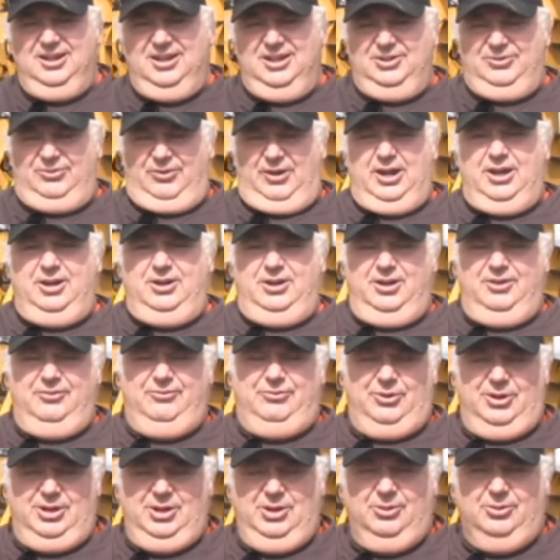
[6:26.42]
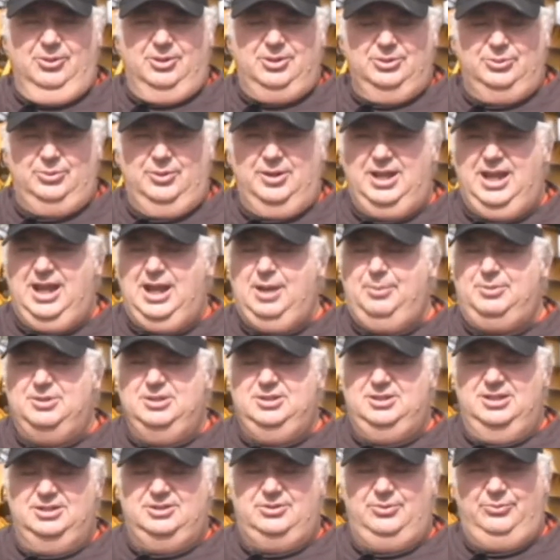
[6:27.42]
is very good for you, because what
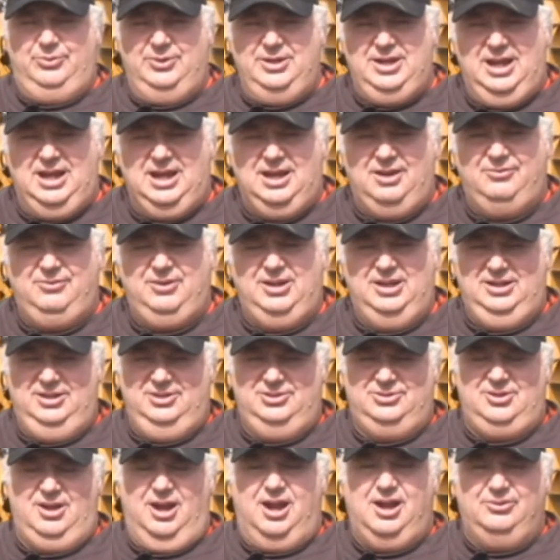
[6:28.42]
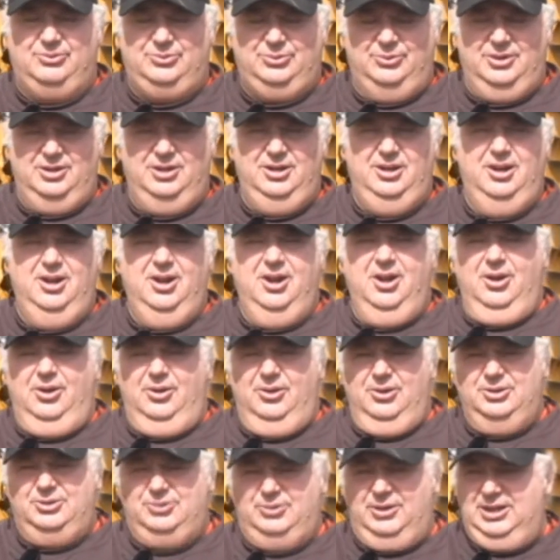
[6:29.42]
happens is if we have any softwood
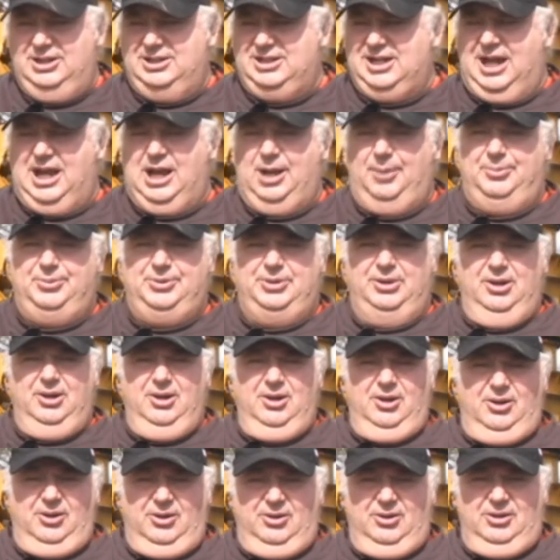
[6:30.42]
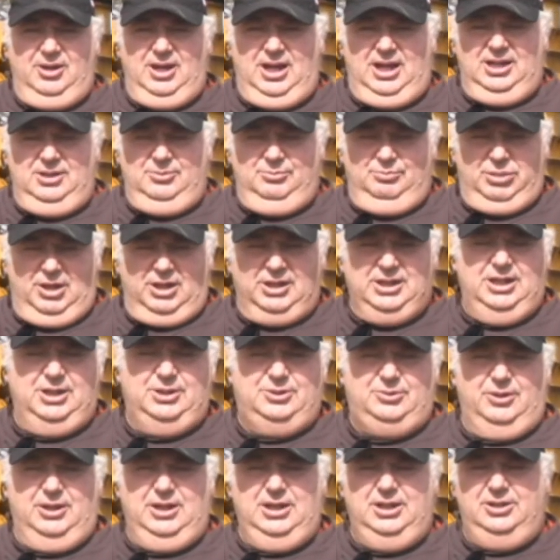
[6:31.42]
or treetops or buggy
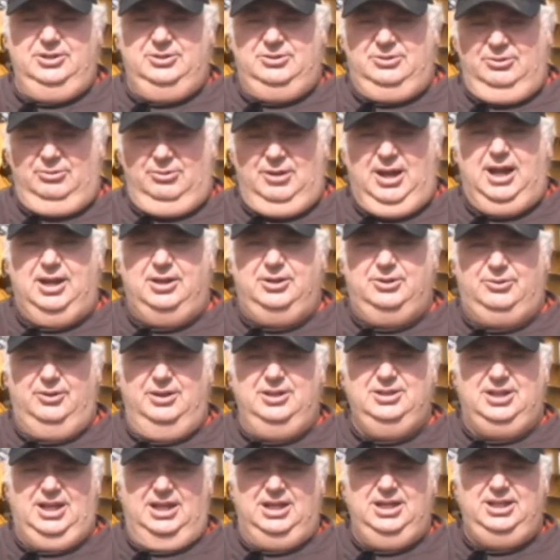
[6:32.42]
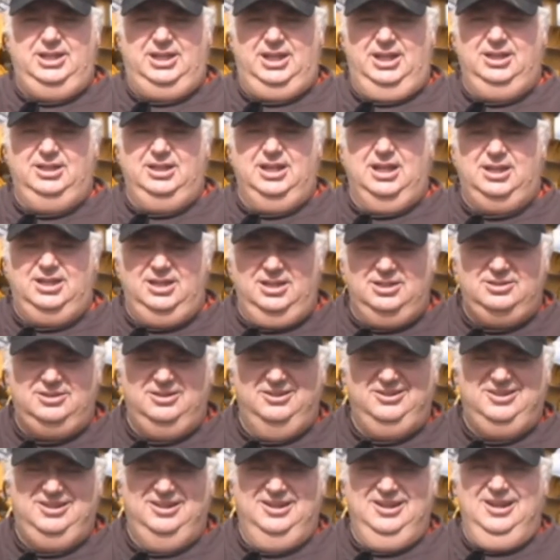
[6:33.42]
trees or rotten trees, anything that
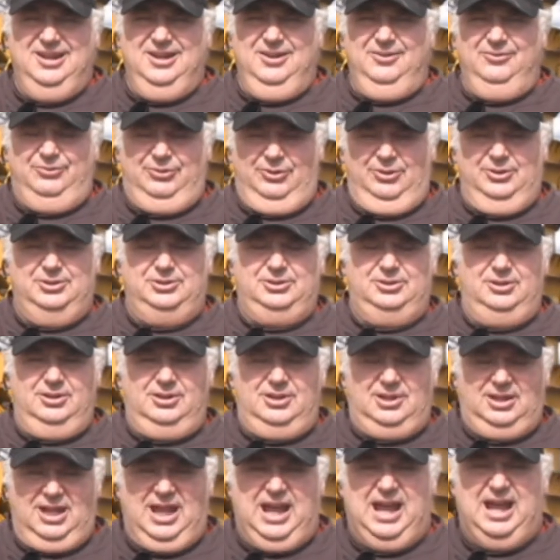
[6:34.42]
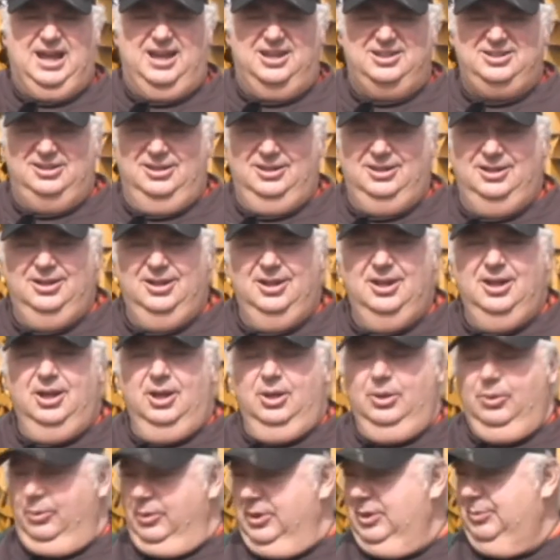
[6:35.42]
isn't first class,
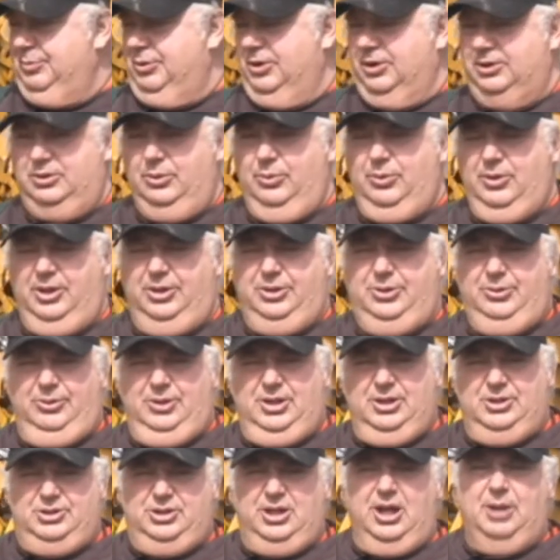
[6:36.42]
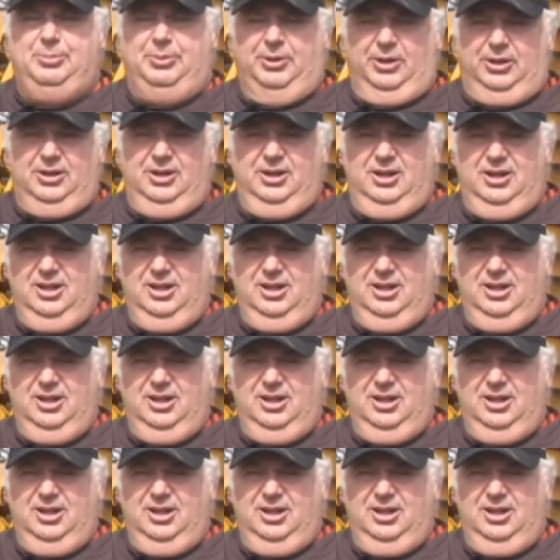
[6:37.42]
we put the wood through the chipper.